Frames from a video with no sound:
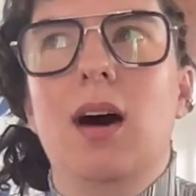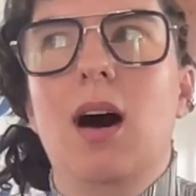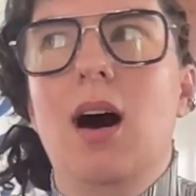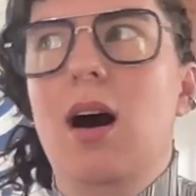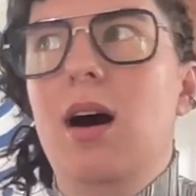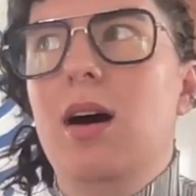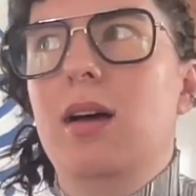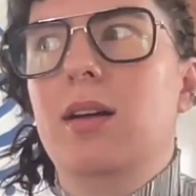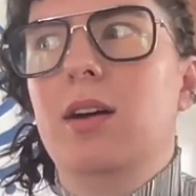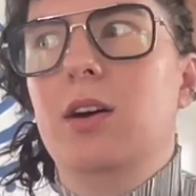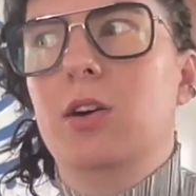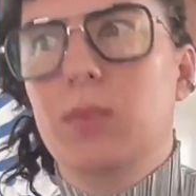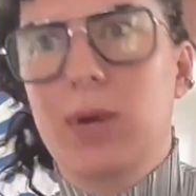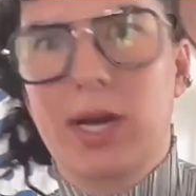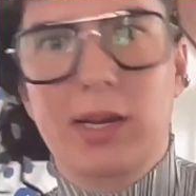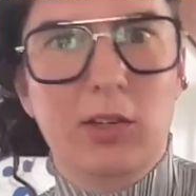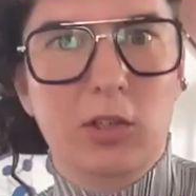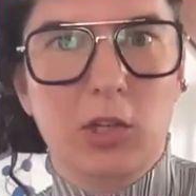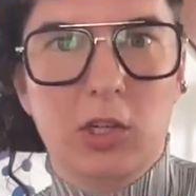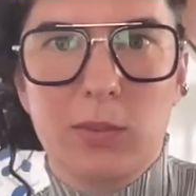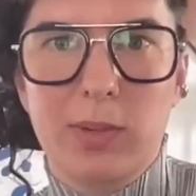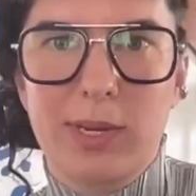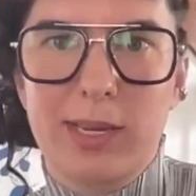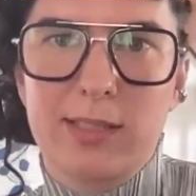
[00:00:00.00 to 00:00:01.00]
on a
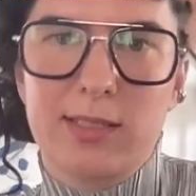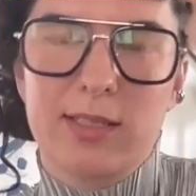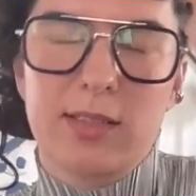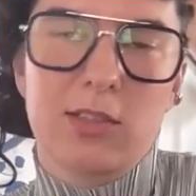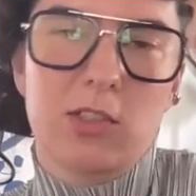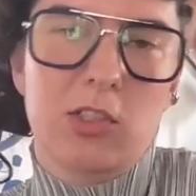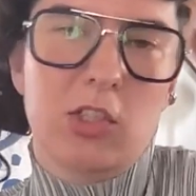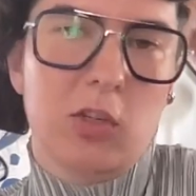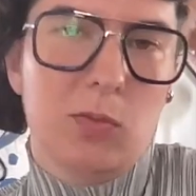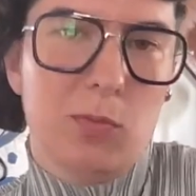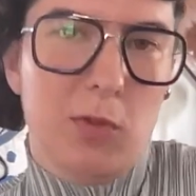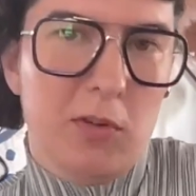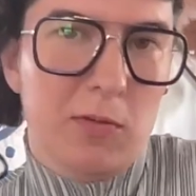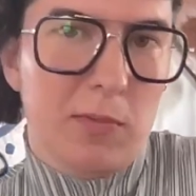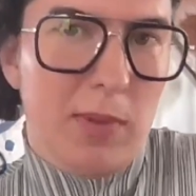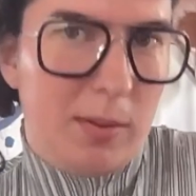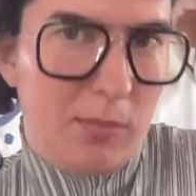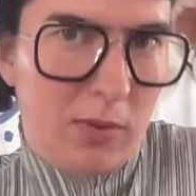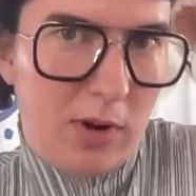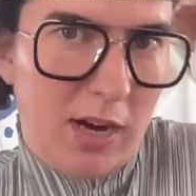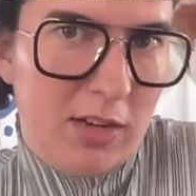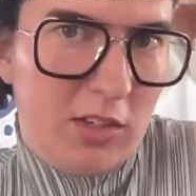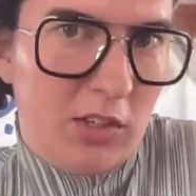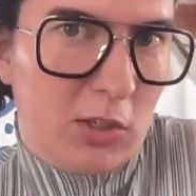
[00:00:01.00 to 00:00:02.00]
regular basis to move my
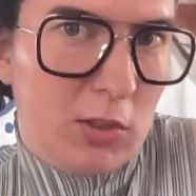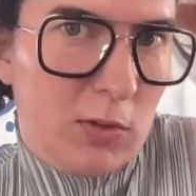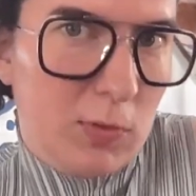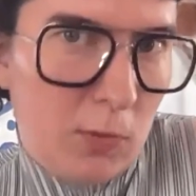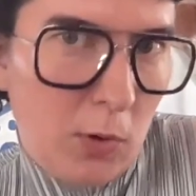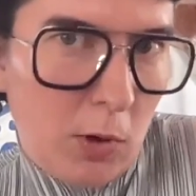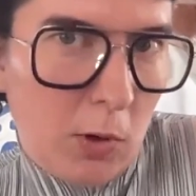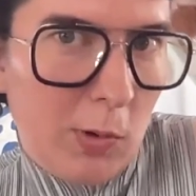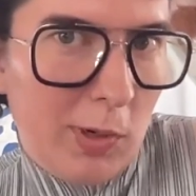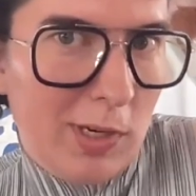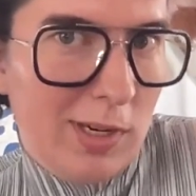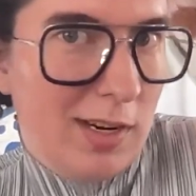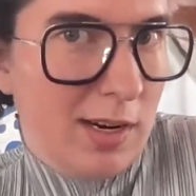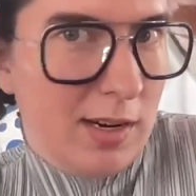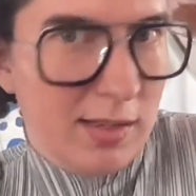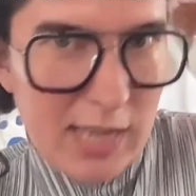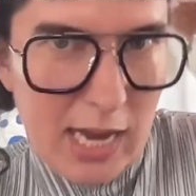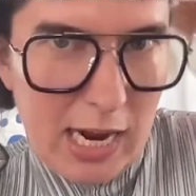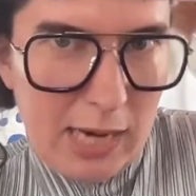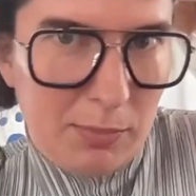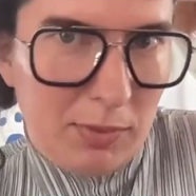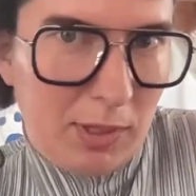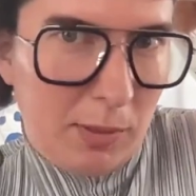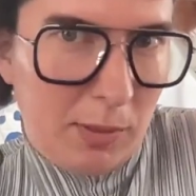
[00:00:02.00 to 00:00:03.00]
projects forward in a
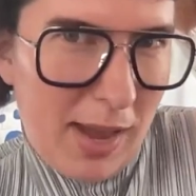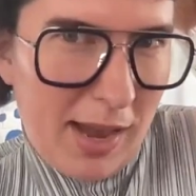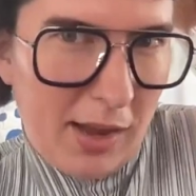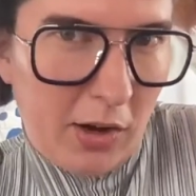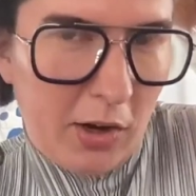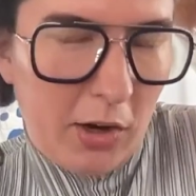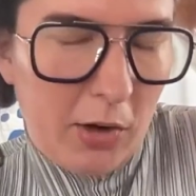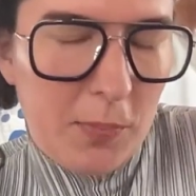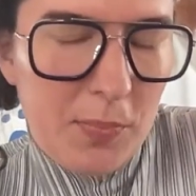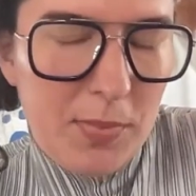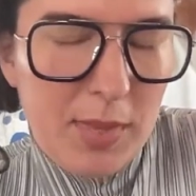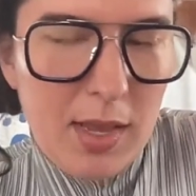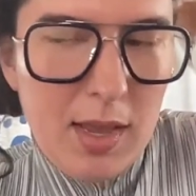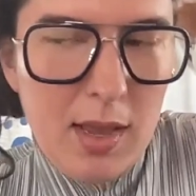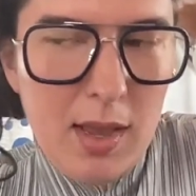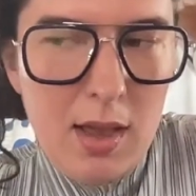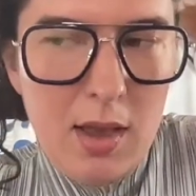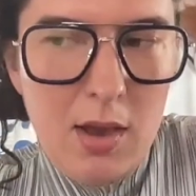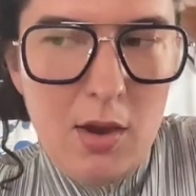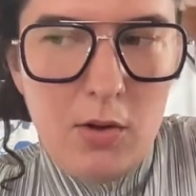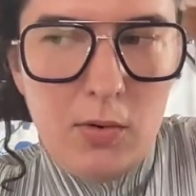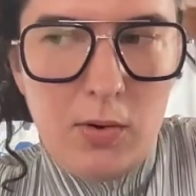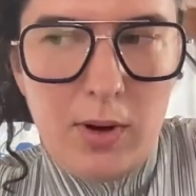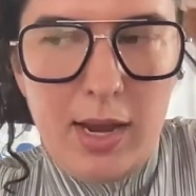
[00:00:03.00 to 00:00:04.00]
timely manner,
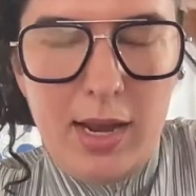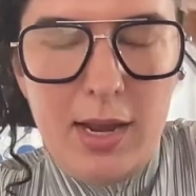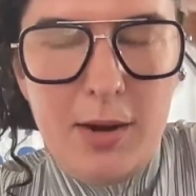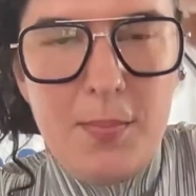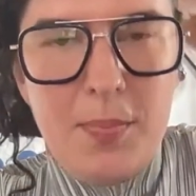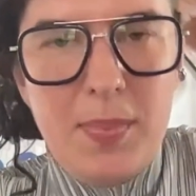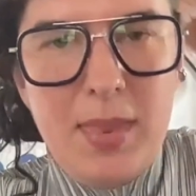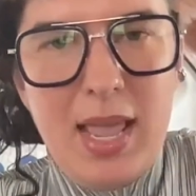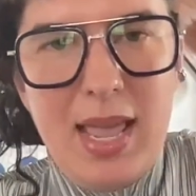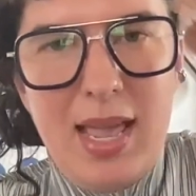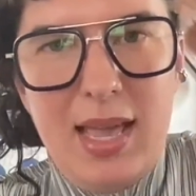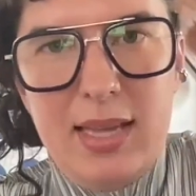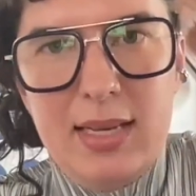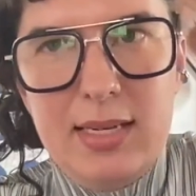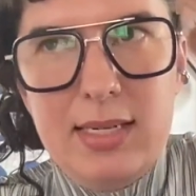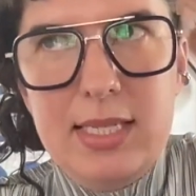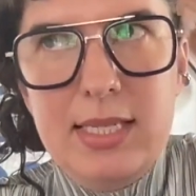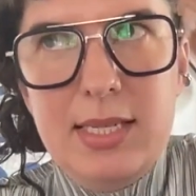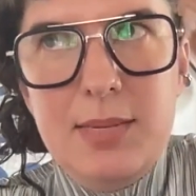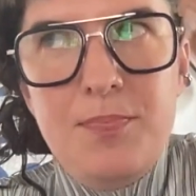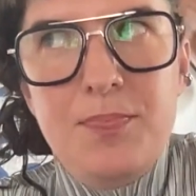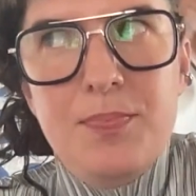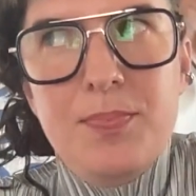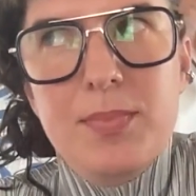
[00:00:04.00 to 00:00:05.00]
right?
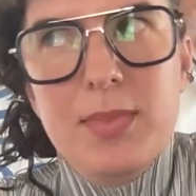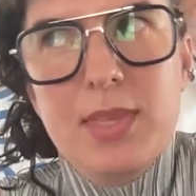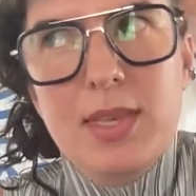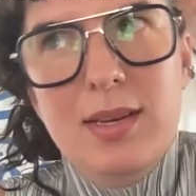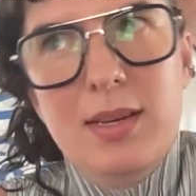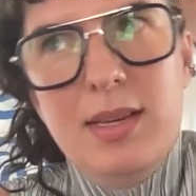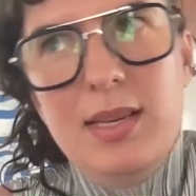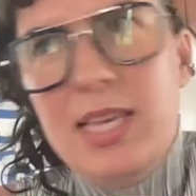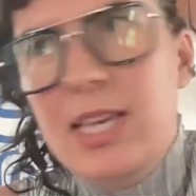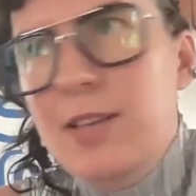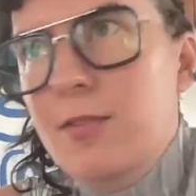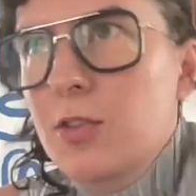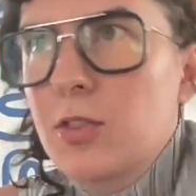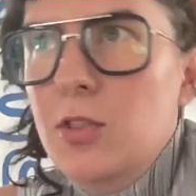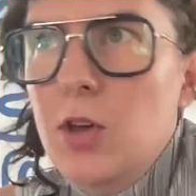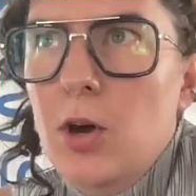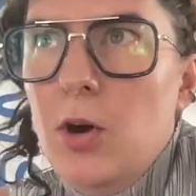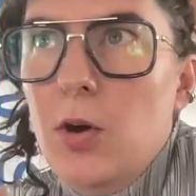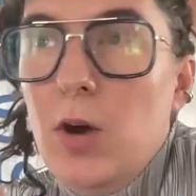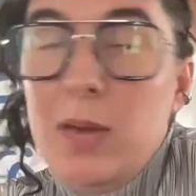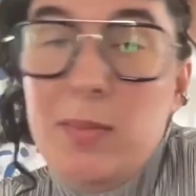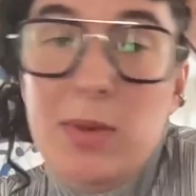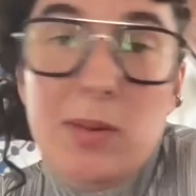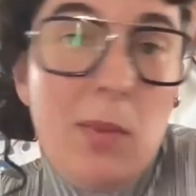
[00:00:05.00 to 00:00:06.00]
And even
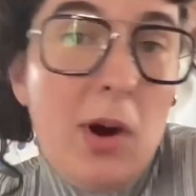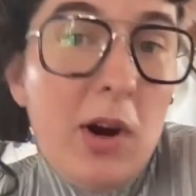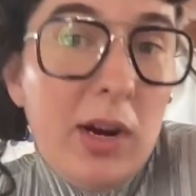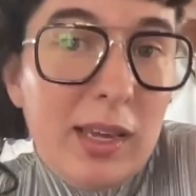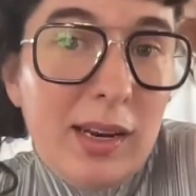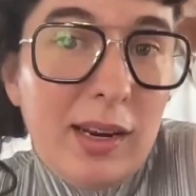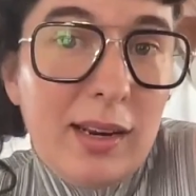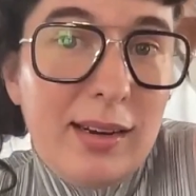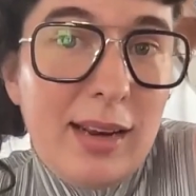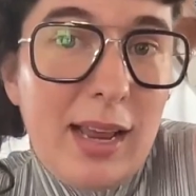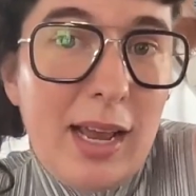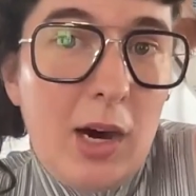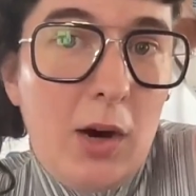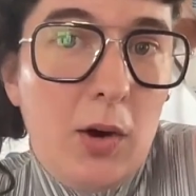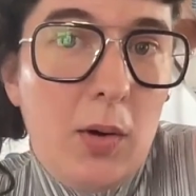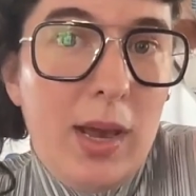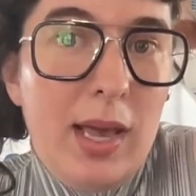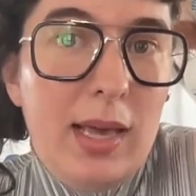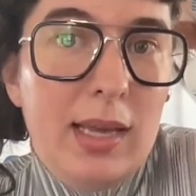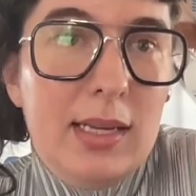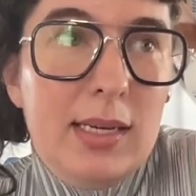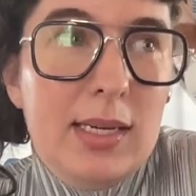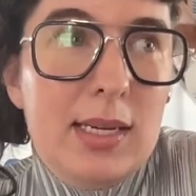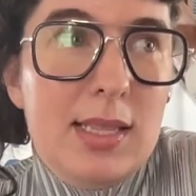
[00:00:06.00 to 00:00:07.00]
though I'm in marketing now
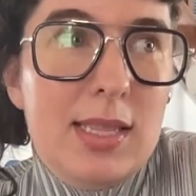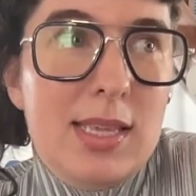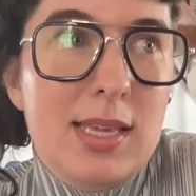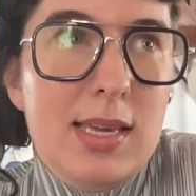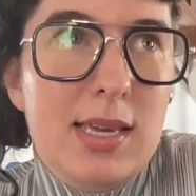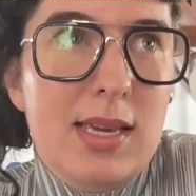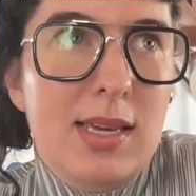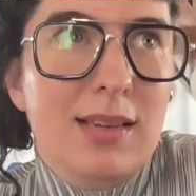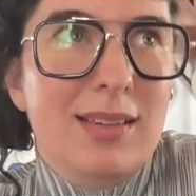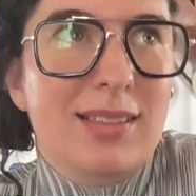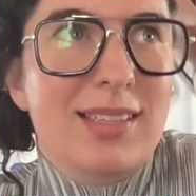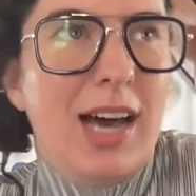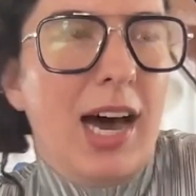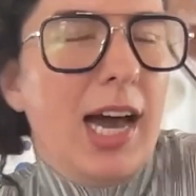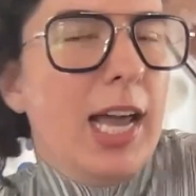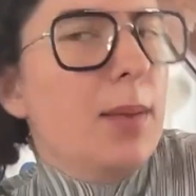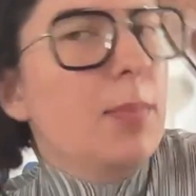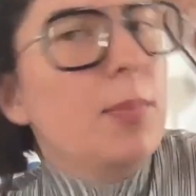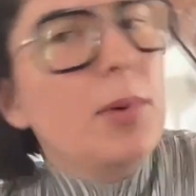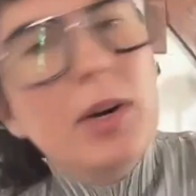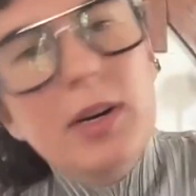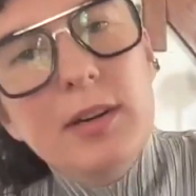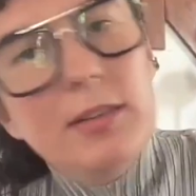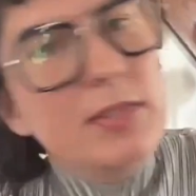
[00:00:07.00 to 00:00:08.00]
and the
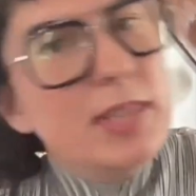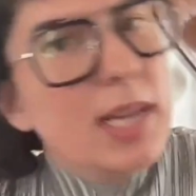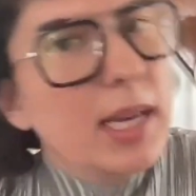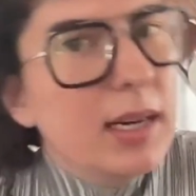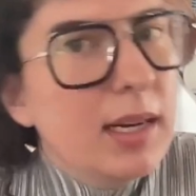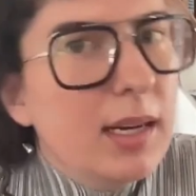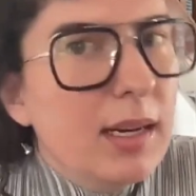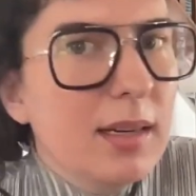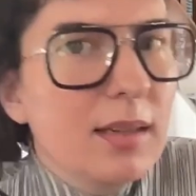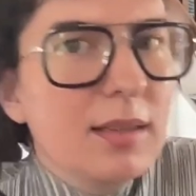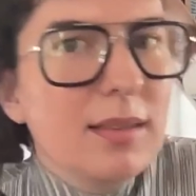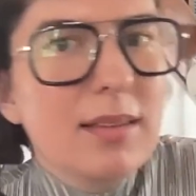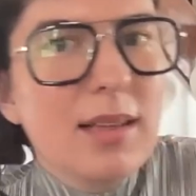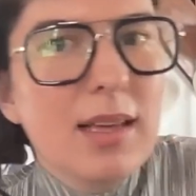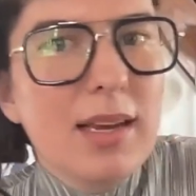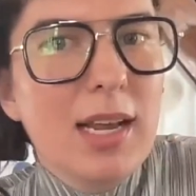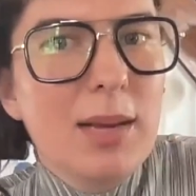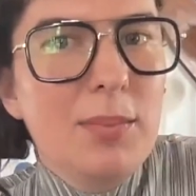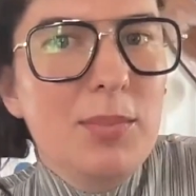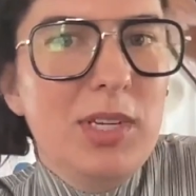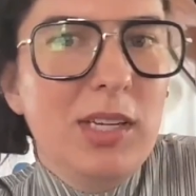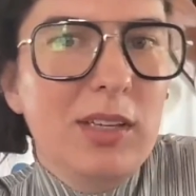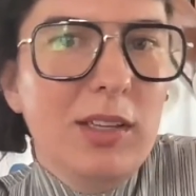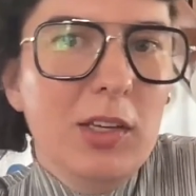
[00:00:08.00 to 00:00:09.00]
type of data that
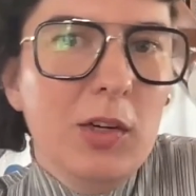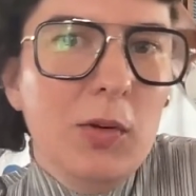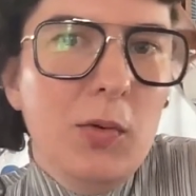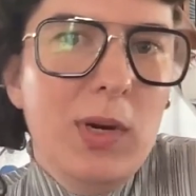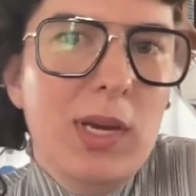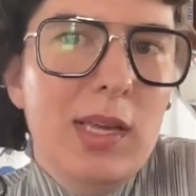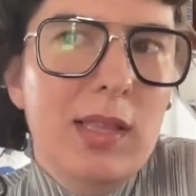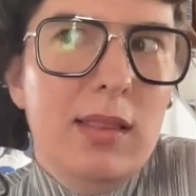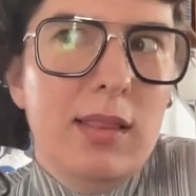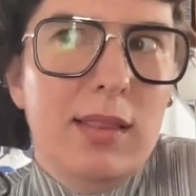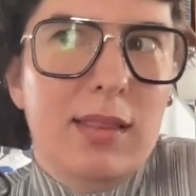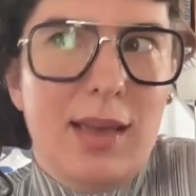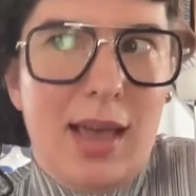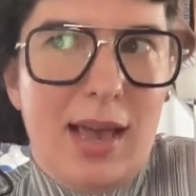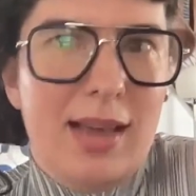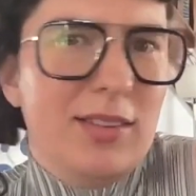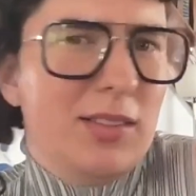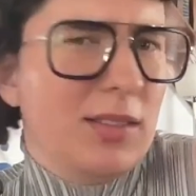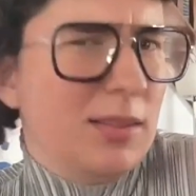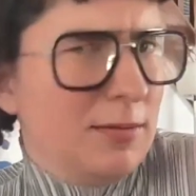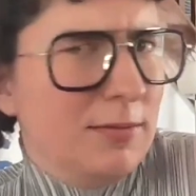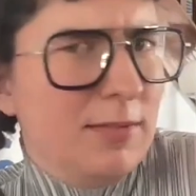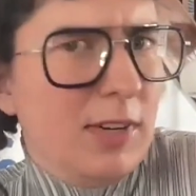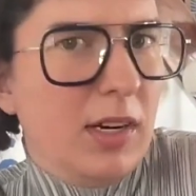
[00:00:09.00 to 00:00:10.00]
I'm dealing with
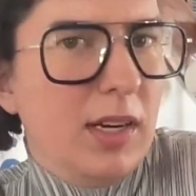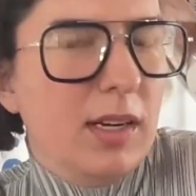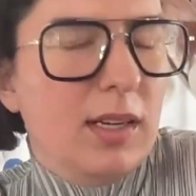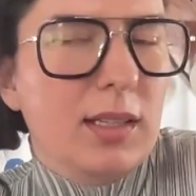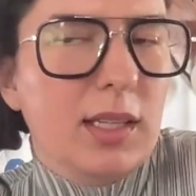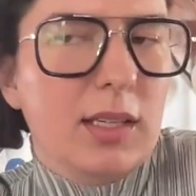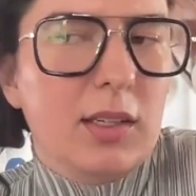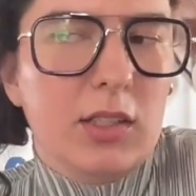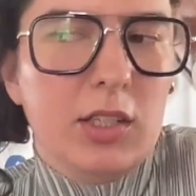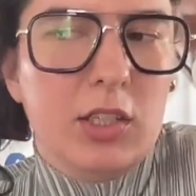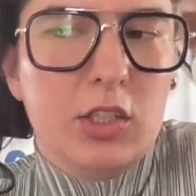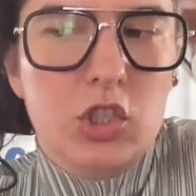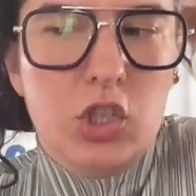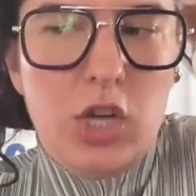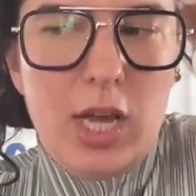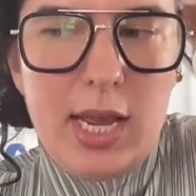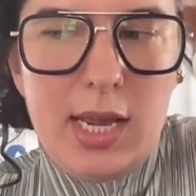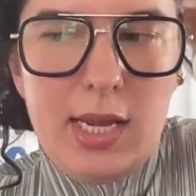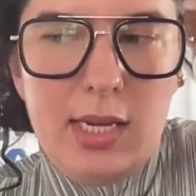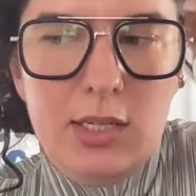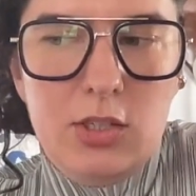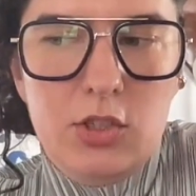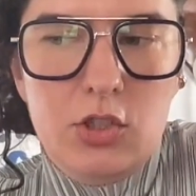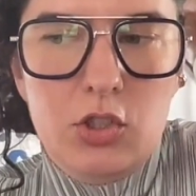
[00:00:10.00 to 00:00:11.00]
has very clearly
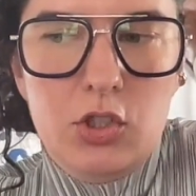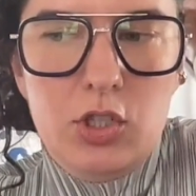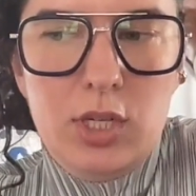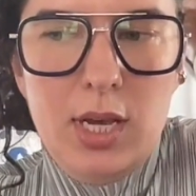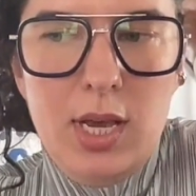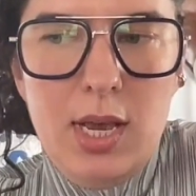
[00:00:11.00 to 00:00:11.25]
changed,